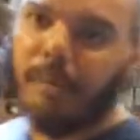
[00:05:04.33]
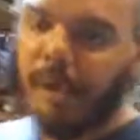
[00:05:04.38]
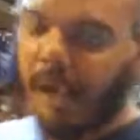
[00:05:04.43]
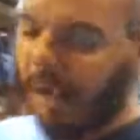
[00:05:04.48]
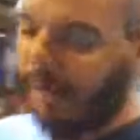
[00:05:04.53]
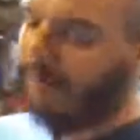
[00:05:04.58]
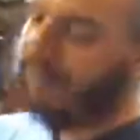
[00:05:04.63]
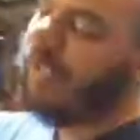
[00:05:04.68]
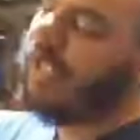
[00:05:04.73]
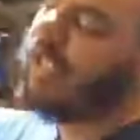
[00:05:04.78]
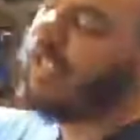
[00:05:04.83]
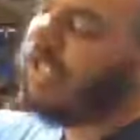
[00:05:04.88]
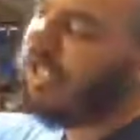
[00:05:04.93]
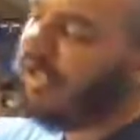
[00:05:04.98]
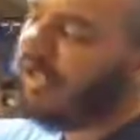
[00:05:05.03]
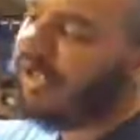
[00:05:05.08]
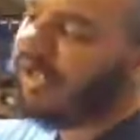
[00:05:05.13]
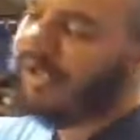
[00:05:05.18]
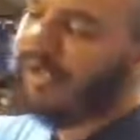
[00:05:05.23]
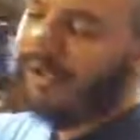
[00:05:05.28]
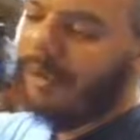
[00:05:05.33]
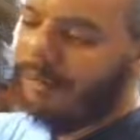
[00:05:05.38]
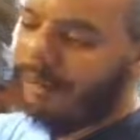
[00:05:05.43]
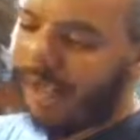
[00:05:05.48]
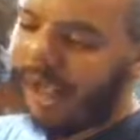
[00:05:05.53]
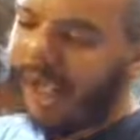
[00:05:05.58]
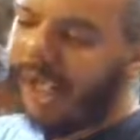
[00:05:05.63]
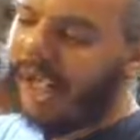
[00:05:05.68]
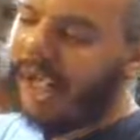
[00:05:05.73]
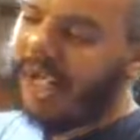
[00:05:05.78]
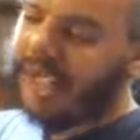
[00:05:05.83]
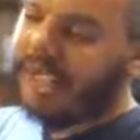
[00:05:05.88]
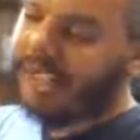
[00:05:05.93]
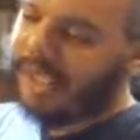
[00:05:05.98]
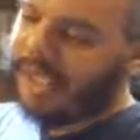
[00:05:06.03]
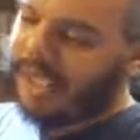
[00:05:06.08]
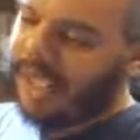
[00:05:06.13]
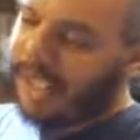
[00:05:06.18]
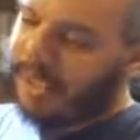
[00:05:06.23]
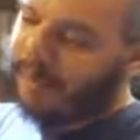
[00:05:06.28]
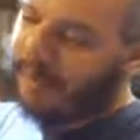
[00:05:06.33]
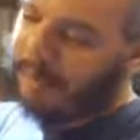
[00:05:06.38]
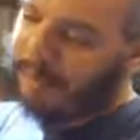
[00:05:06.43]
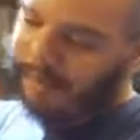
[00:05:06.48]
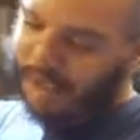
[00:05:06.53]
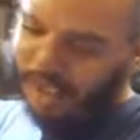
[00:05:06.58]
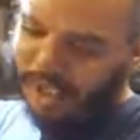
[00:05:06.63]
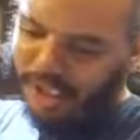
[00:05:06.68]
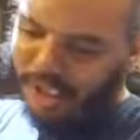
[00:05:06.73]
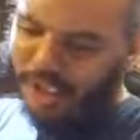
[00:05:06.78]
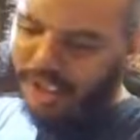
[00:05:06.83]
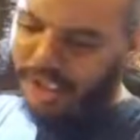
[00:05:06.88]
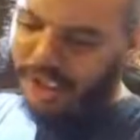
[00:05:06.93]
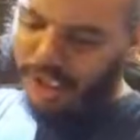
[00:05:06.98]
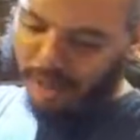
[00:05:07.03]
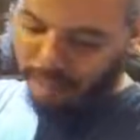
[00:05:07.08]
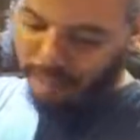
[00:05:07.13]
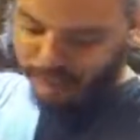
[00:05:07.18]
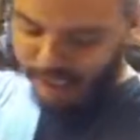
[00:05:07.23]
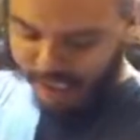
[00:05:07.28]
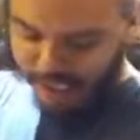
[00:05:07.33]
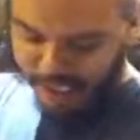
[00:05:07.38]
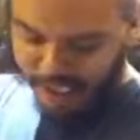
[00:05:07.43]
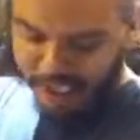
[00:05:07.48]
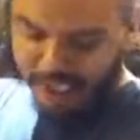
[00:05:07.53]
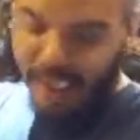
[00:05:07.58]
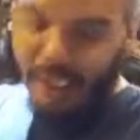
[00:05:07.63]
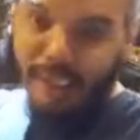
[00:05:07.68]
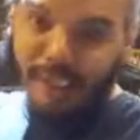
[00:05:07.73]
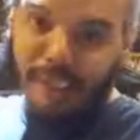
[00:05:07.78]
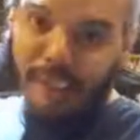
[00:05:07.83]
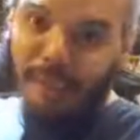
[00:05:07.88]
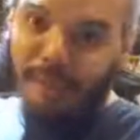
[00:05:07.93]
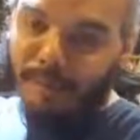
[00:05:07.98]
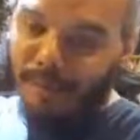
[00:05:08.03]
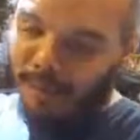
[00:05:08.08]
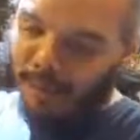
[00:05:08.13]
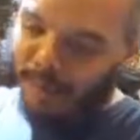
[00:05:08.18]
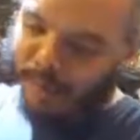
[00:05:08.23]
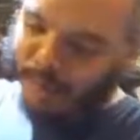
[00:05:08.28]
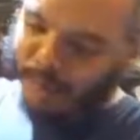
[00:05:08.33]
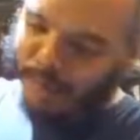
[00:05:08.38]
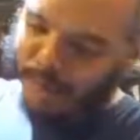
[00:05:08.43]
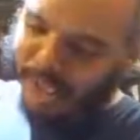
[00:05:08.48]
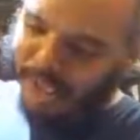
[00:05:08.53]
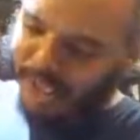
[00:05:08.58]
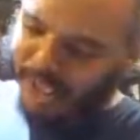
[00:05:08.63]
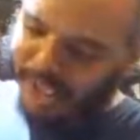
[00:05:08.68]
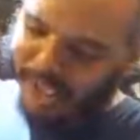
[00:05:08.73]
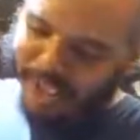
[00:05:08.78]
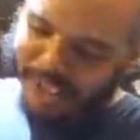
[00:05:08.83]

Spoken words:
not fixed gear certified as we put it in the shop. I'd love to